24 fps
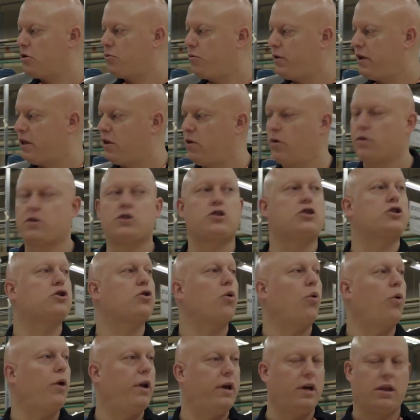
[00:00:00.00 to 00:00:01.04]
with not
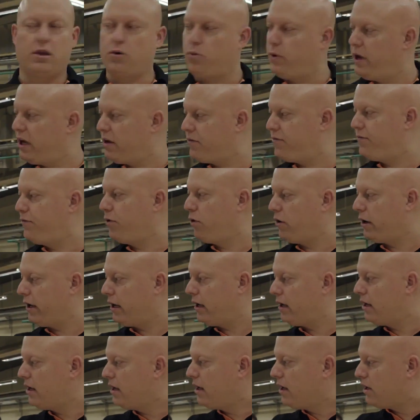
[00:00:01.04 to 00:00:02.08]
stalling the wing
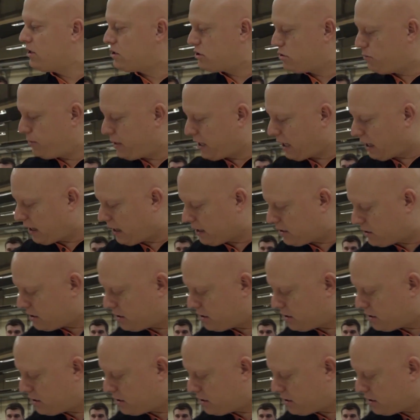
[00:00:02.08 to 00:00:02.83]
fully, so we get a